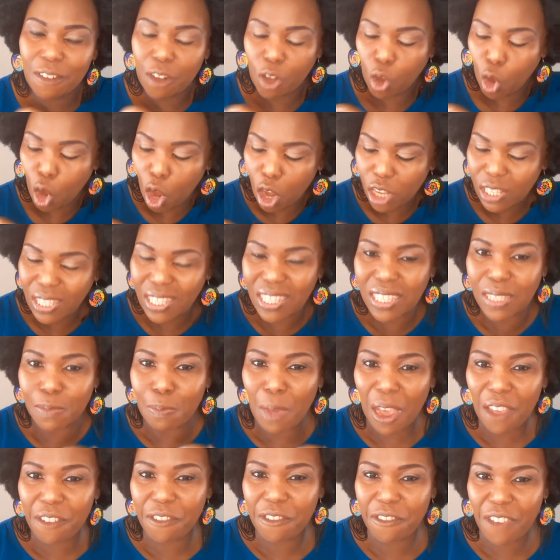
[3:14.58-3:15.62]
courses
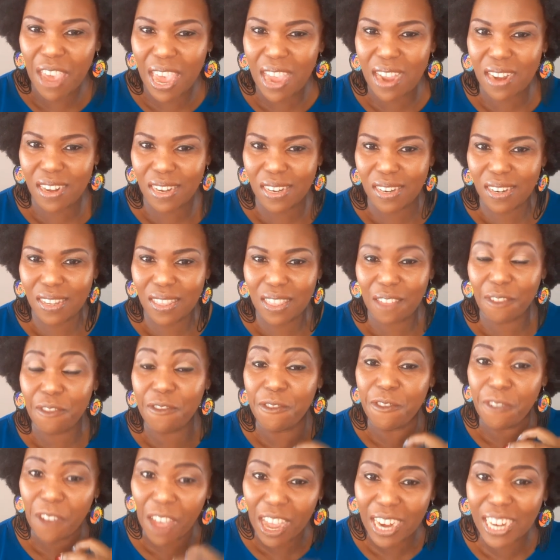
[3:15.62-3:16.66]
my vein, the
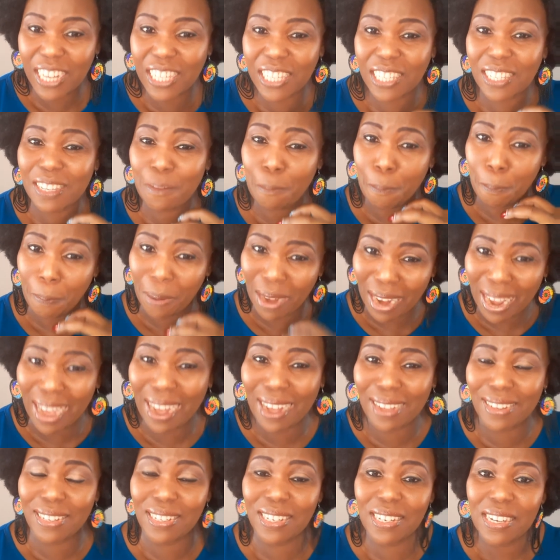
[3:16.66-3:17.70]
very
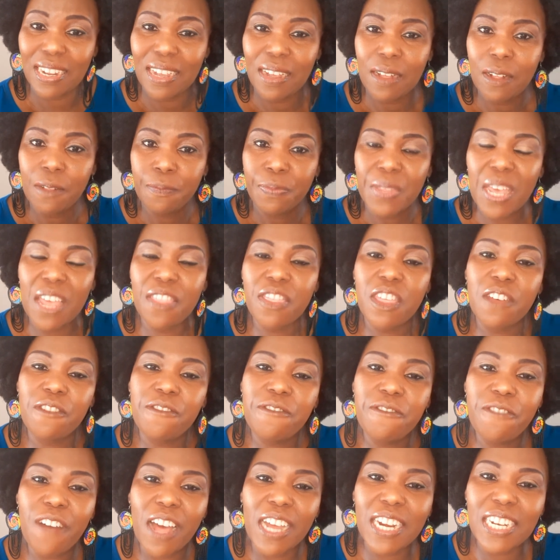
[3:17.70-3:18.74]
blood and the
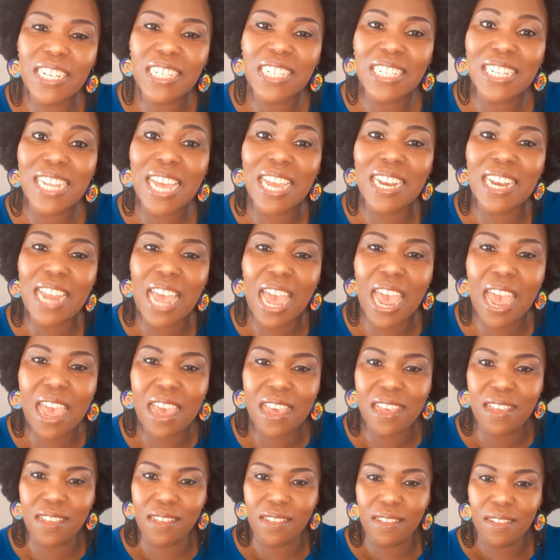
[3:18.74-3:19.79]
very
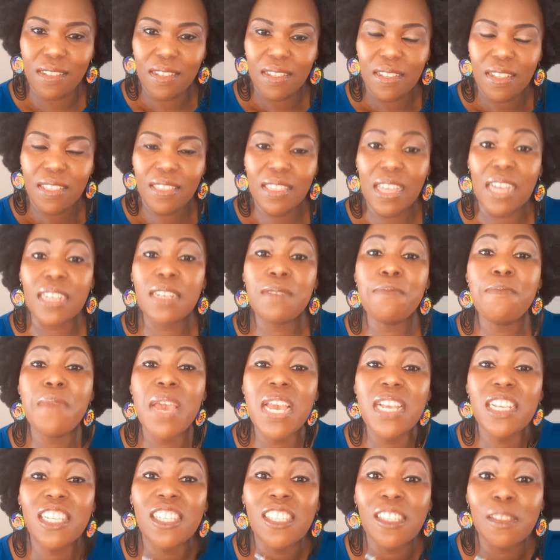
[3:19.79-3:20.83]
DNA that
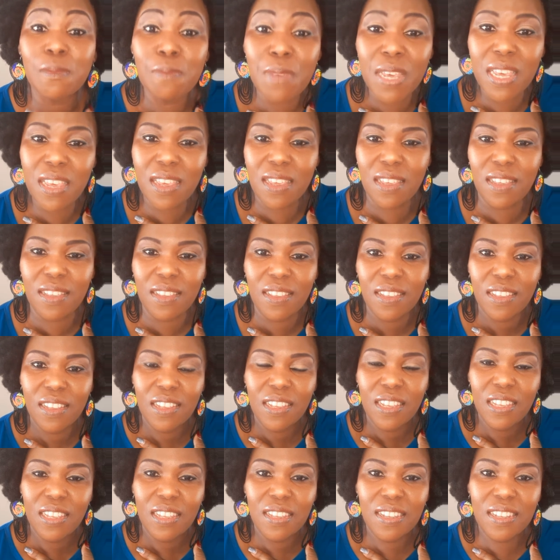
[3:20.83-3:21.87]
makes me
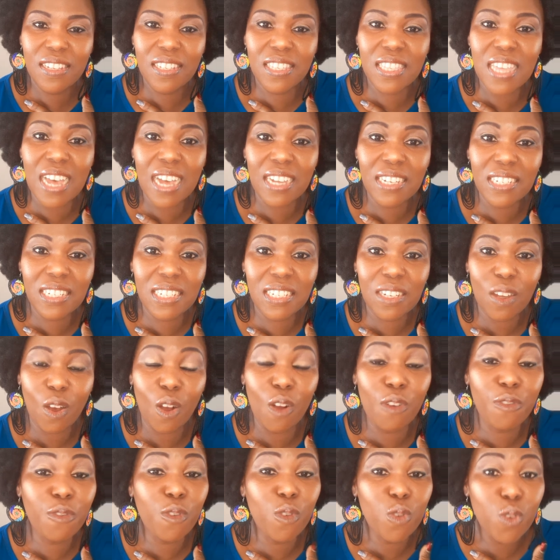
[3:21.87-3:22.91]
is that
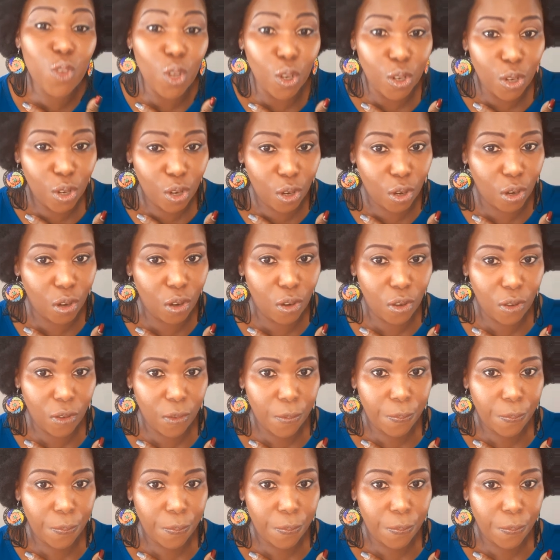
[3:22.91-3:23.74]
of Udondolo.